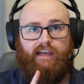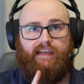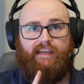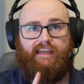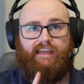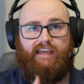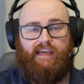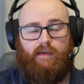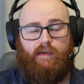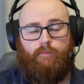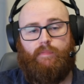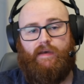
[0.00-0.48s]

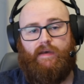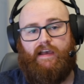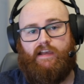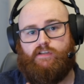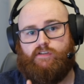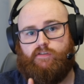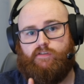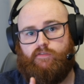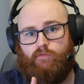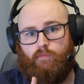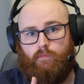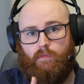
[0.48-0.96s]
kit
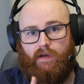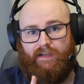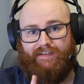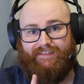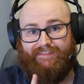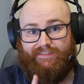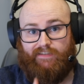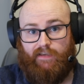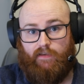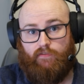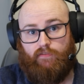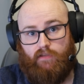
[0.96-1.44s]
bash for my
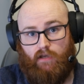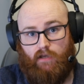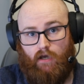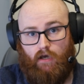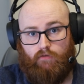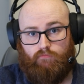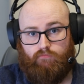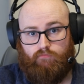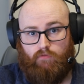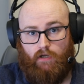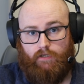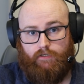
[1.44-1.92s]
Death
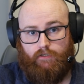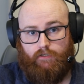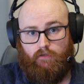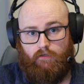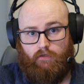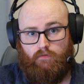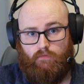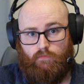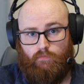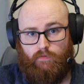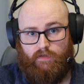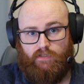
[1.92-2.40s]
Guard Rhino,
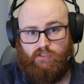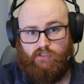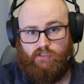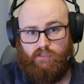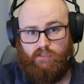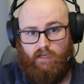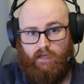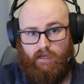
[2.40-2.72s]
which